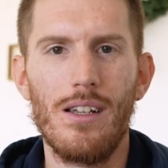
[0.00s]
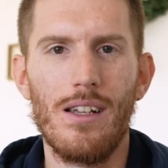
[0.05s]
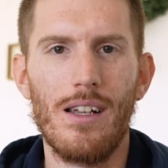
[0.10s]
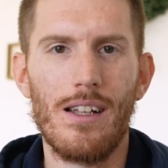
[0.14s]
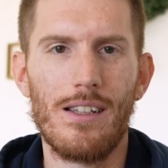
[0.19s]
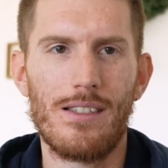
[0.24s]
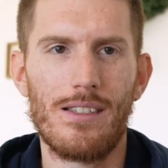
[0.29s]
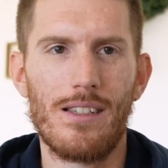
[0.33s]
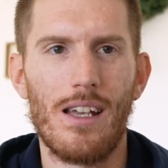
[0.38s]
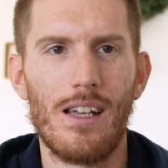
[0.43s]

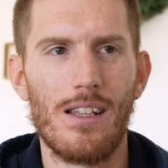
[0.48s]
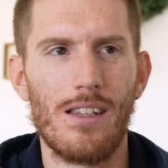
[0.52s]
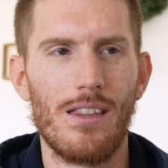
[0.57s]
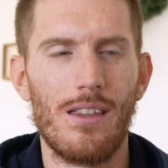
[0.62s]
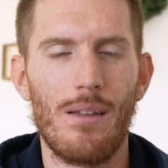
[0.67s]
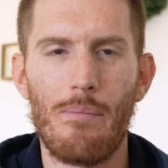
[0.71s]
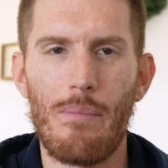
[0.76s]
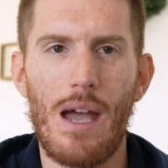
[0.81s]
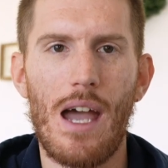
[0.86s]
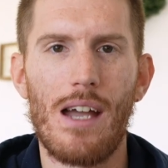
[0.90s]
It's like
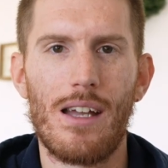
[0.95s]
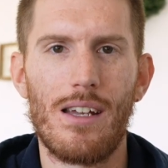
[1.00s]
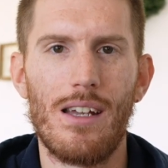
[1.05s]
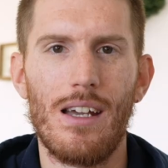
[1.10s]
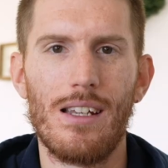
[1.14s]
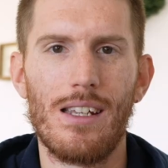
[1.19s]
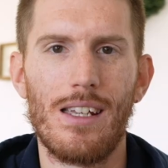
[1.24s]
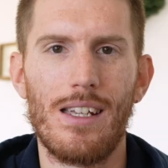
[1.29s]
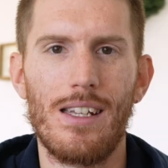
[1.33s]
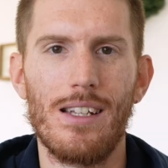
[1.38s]
the Mac
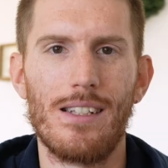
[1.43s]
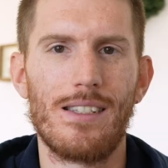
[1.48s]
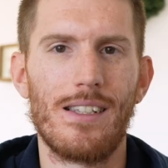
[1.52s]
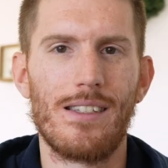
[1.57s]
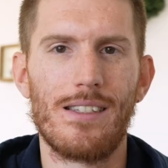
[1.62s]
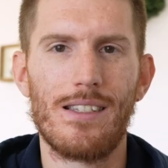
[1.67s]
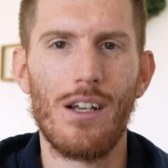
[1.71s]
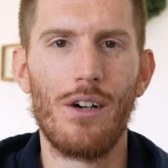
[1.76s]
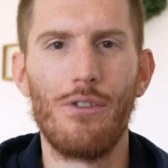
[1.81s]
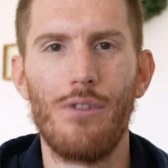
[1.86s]
kind of gets
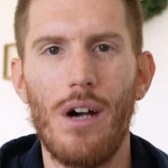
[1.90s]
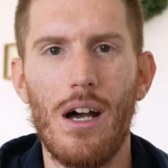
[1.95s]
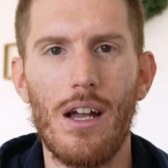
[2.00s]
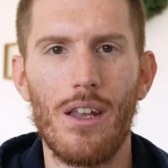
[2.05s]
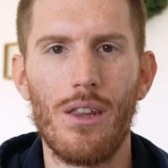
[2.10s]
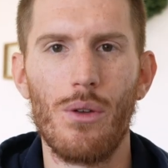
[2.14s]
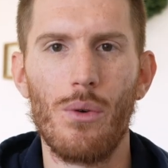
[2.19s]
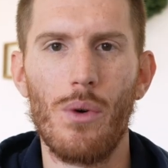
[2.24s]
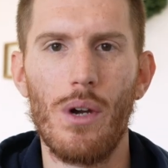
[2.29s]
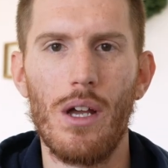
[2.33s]
itself
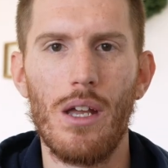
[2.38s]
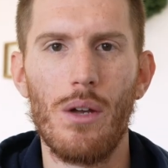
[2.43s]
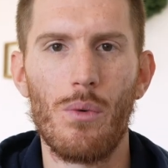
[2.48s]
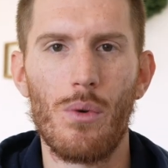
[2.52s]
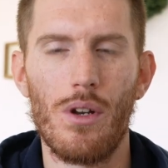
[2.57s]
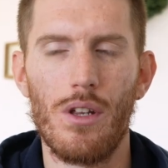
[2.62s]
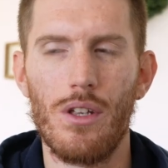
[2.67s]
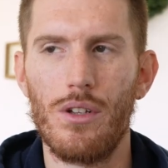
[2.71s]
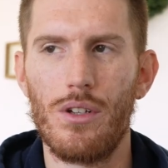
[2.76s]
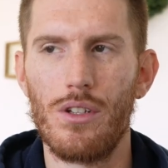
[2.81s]
out of the way
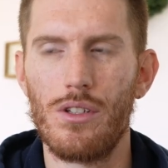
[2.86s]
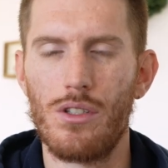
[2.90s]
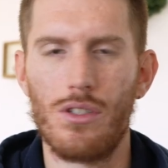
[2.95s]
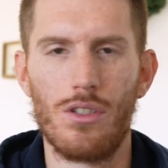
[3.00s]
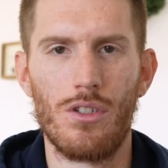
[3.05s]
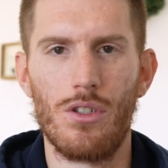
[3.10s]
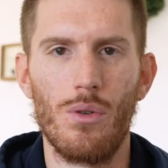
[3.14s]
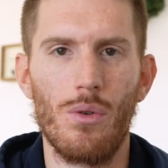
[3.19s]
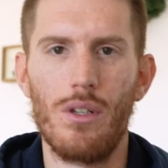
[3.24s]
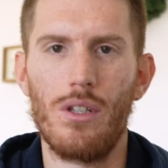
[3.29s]
where you can
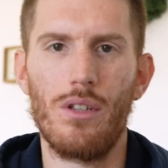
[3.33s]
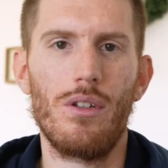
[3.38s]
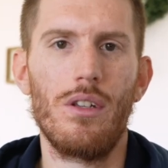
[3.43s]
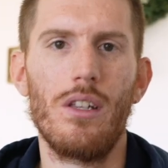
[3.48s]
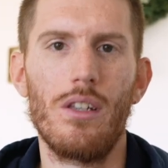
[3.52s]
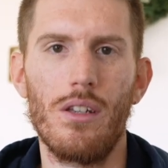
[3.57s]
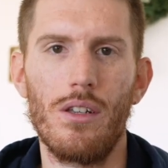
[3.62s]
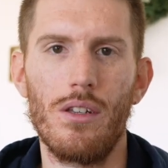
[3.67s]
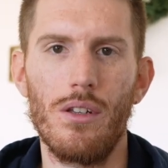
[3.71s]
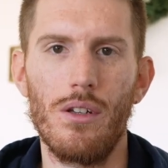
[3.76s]
just do what you
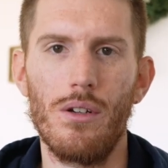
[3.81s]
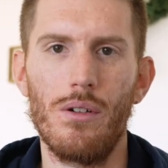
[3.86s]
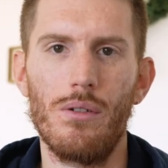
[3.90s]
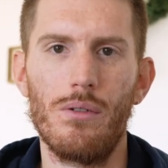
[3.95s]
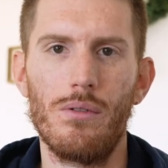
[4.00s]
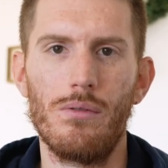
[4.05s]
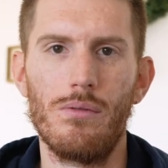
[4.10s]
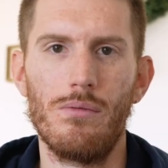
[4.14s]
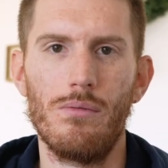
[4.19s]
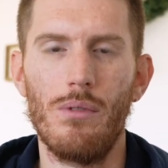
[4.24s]
need to
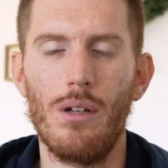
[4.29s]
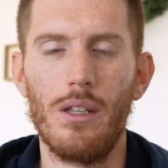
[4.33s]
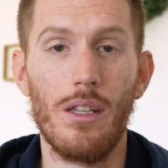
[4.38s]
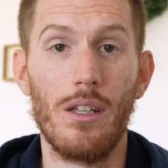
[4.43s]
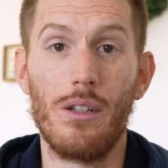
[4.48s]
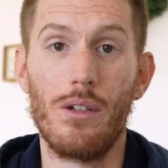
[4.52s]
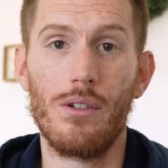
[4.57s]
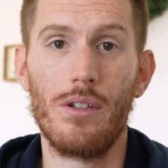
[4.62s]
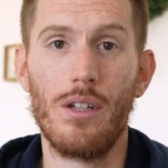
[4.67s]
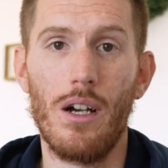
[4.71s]
do and
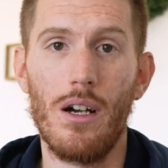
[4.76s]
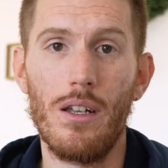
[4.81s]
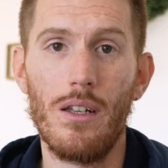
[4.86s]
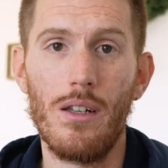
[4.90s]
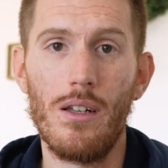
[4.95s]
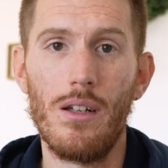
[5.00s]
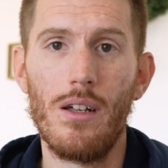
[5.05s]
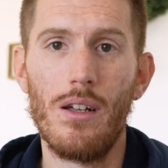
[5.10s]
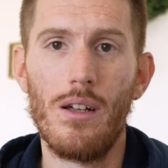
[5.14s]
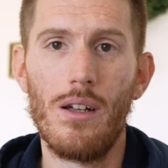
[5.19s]
then you're
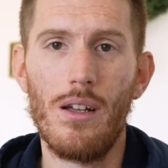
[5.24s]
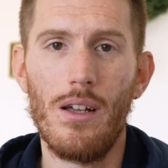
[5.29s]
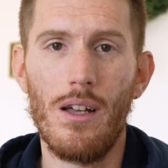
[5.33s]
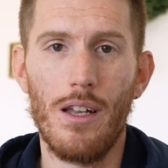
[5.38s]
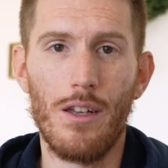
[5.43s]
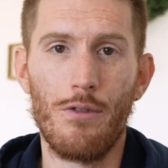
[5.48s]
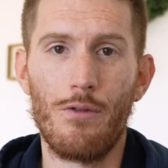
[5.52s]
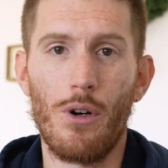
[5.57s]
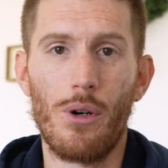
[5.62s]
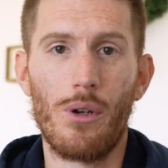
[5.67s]
done
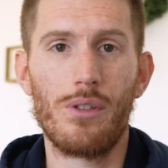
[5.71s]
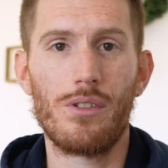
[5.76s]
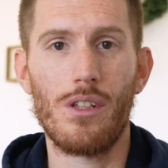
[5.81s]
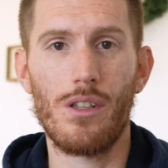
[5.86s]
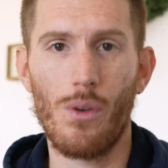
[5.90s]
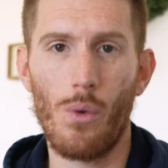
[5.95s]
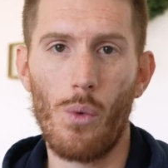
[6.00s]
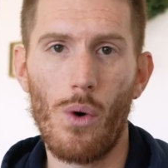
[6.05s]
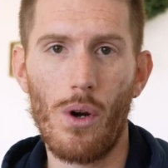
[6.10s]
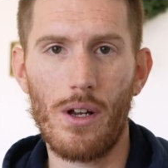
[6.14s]
and you focus
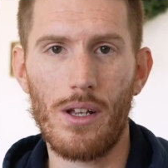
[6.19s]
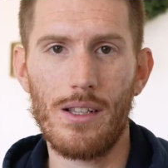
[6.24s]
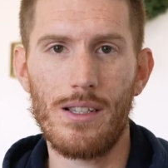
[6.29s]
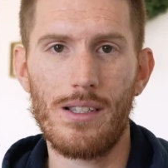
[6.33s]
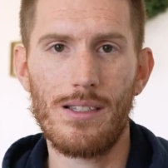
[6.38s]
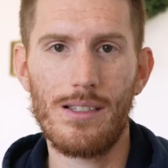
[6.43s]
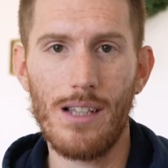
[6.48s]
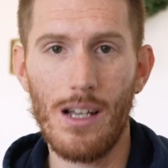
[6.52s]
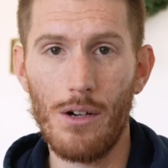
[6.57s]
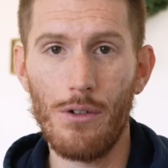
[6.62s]
on the work
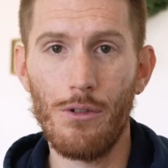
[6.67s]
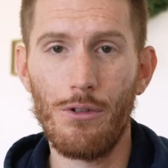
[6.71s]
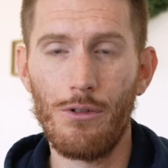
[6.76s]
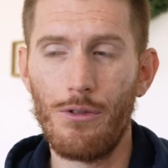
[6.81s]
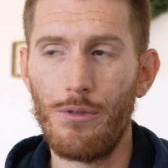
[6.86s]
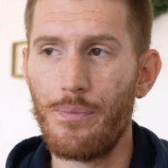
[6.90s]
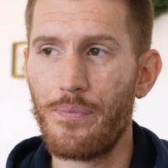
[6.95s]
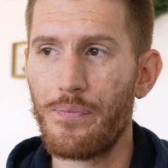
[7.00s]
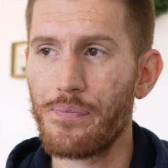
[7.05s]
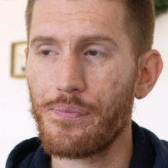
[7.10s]

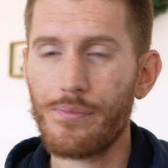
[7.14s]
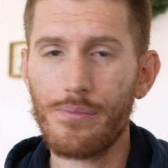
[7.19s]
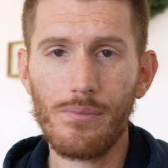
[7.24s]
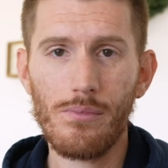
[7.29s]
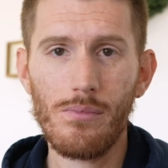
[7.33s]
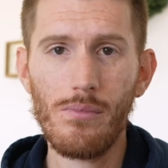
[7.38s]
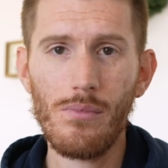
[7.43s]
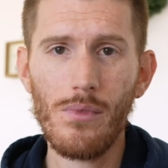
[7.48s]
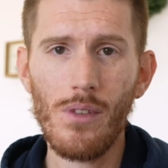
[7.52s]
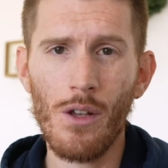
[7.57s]
itself
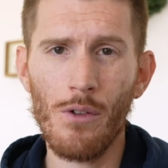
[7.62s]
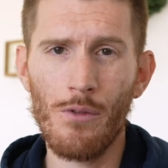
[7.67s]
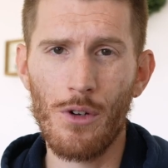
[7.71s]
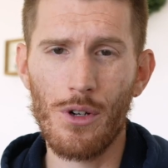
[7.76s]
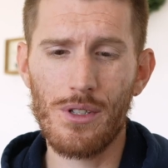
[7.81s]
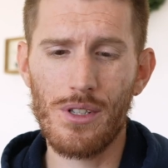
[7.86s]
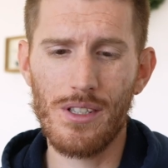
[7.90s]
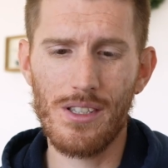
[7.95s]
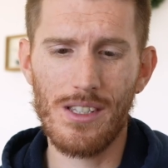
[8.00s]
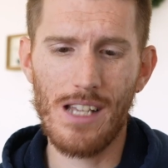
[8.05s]

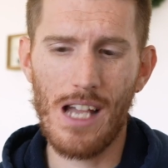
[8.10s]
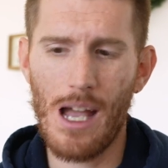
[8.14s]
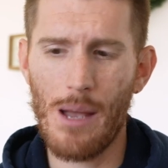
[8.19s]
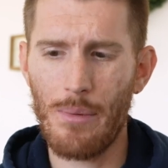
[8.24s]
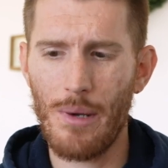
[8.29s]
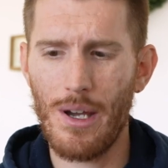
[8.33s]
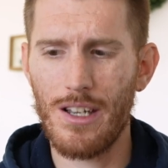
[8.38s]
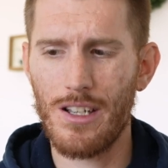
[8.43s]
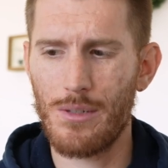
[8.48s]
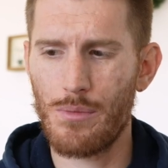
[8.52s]
versus the
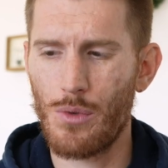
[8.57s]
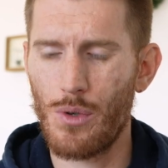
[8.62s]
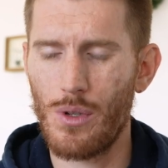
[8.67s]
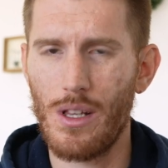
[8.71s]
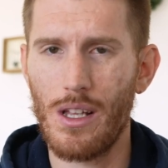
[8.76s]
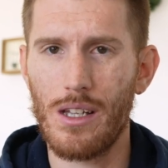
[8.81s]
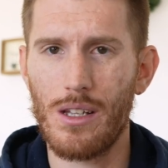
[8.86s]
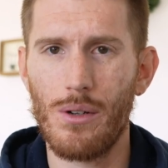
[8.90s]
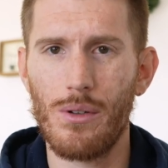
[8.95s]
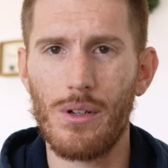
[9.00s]
iPad is more
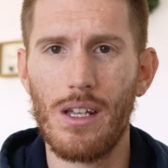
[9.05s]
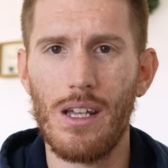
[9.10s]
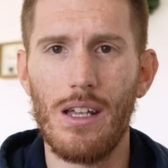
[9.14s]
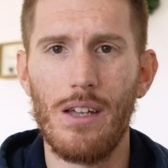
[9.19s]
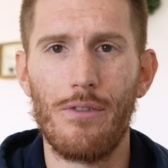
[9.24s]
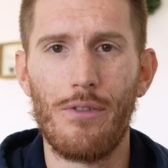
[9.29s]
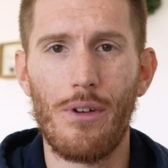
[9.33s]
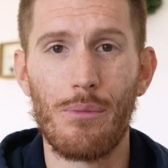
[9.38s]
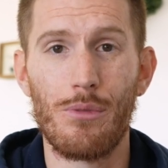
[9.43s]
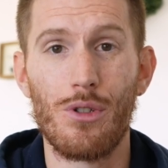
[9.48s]
like, okay,
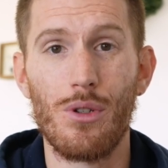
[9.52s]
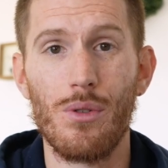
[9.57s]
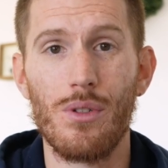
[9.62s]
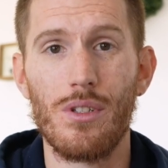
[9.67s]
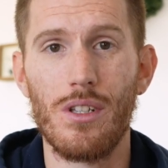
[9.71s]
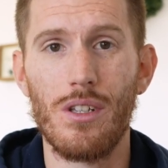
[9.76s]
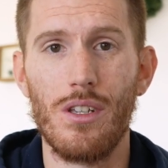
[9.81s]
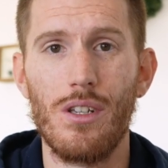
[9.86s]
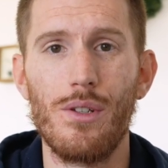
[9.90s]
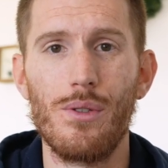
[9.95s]
if I'm
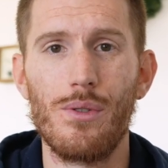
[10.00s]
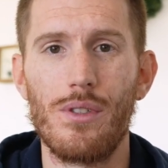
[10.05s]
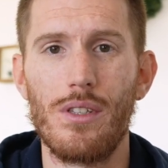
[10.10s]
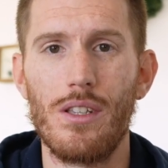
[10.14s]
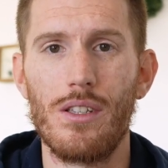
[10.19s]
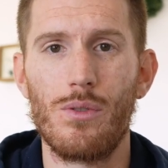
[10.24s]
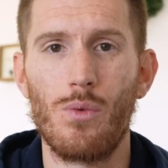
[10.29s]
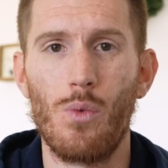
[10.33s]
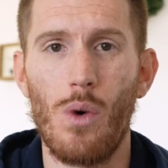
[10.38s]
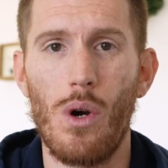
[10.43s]
choosing to use
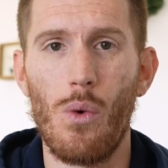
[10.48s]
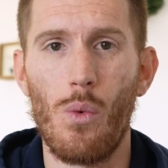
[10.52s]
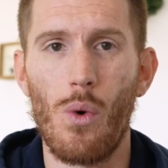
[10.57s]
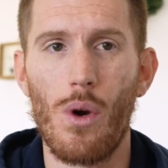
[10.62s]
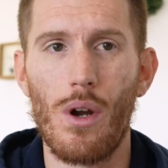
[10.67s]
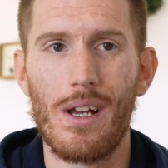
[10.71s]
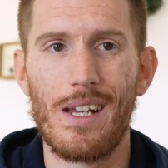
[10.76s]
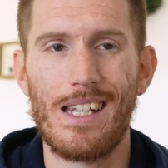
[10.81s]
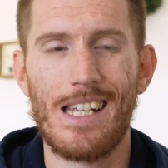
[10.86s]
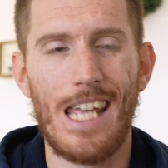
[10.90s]
this, what
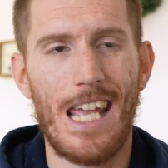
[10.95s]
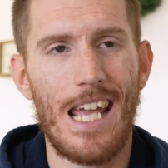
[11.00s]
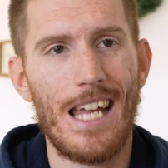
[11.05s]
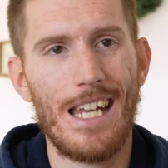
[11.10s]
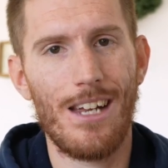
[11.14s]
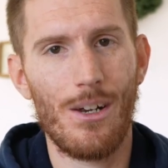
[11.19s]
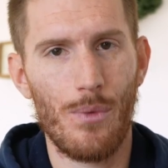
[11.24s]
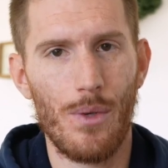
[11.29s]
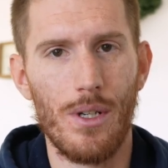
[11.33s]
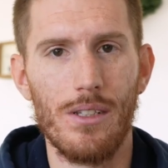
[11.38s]
work can
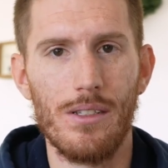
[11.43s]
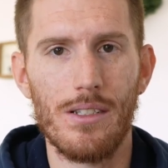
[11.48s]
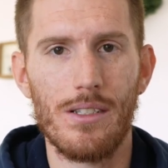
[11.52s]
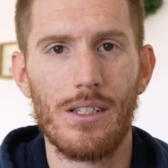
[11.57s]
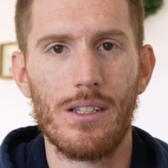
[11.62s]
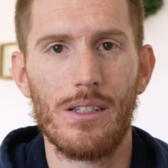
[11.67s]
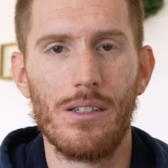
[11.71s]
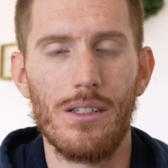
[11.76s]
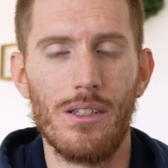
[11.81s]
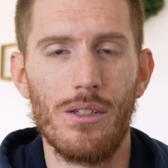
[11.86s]
I
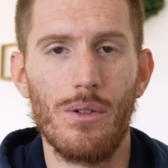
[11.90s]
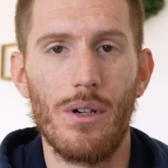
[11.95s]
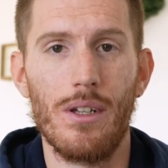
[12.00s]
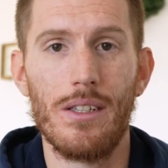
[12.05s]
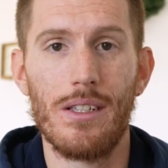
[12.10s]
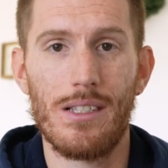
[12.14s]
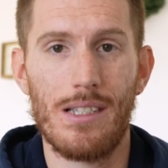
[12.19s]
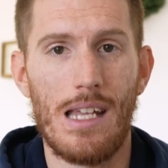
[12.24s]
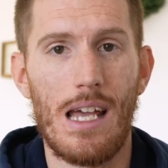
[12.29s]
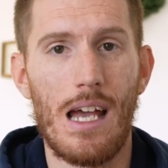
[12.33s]
realistically do on
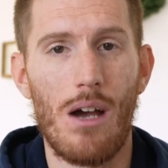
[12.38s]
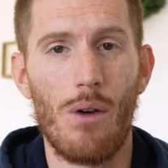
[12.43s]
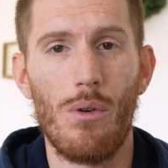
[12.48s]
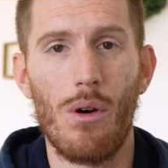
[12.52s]
this now?